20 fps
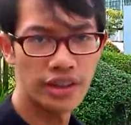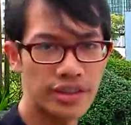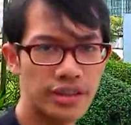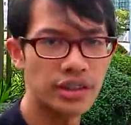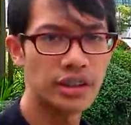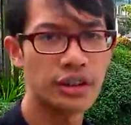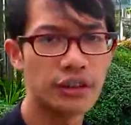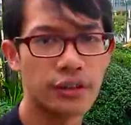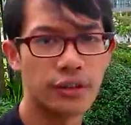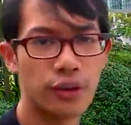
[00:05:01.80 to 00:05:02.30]
that's
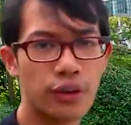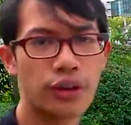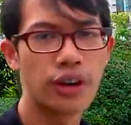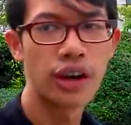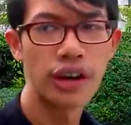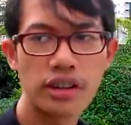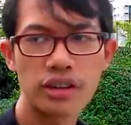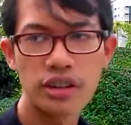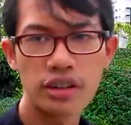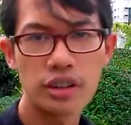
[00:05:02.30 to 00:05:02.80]
it
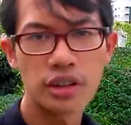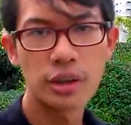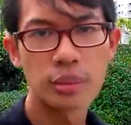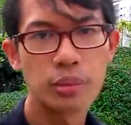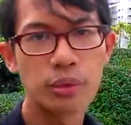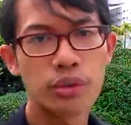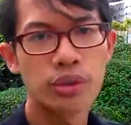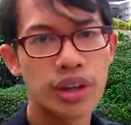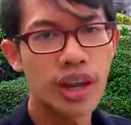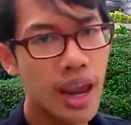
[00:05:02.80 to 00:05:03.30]
for Engineering
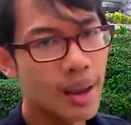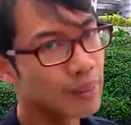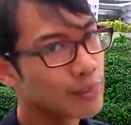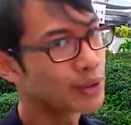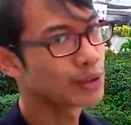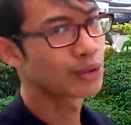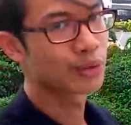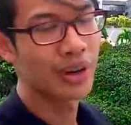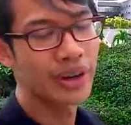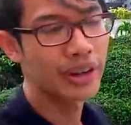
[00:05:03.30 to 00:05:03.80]
Bootcamp
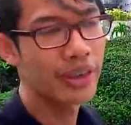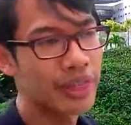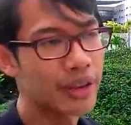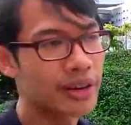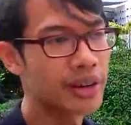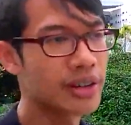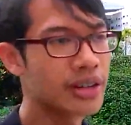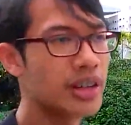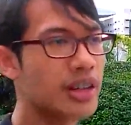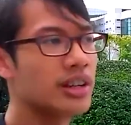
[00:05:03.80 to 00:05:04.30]

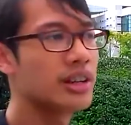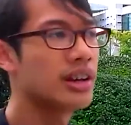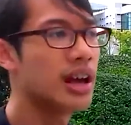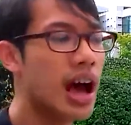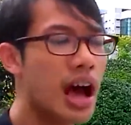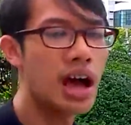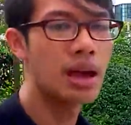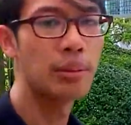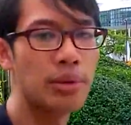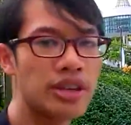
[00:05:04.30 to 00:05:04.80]
2013
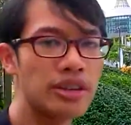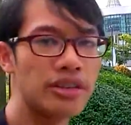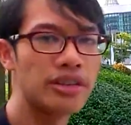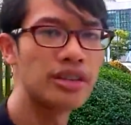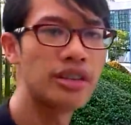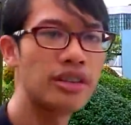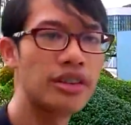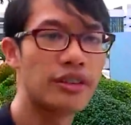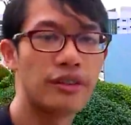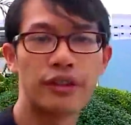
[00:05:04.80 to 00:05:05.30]

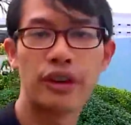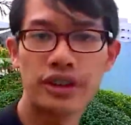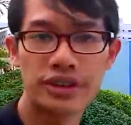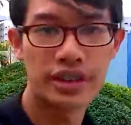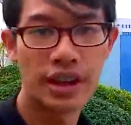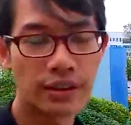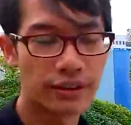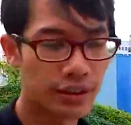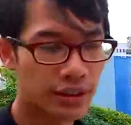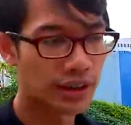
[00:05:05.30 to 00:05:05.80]
IBC, the
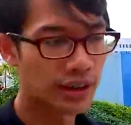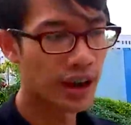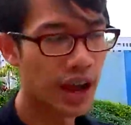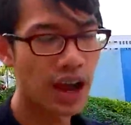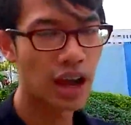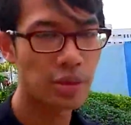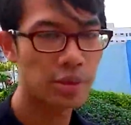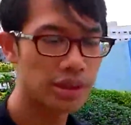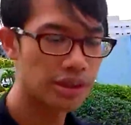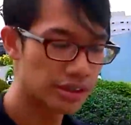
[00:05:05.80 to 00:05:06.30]
first ever
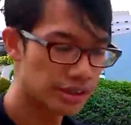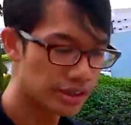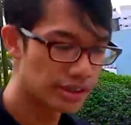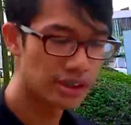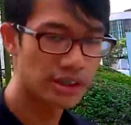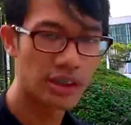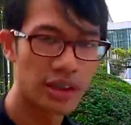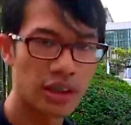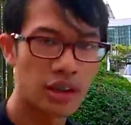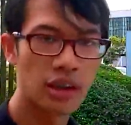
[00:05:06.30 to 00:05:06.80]
IBC.